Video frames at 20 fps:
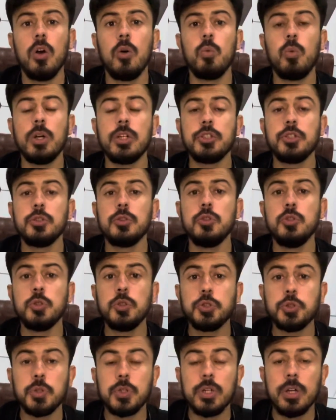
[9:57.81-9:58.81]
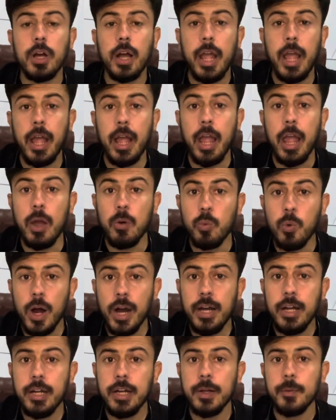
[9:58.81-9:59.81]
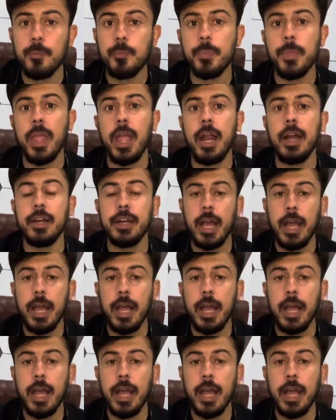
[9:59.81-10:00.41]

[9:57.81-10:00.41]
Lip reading: what you should avoid in